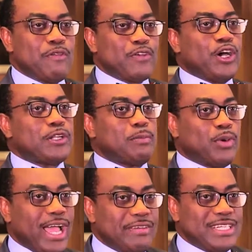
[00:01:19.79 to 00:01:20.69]
We've got the
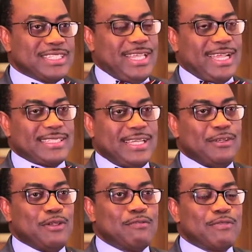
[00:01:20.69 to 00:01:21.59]
private sector.
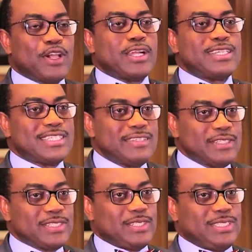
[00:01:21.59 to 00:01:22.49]
We've got the
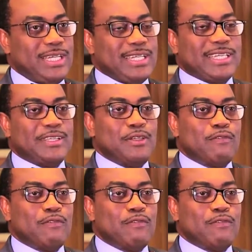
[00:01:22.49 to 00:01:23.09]
civil society.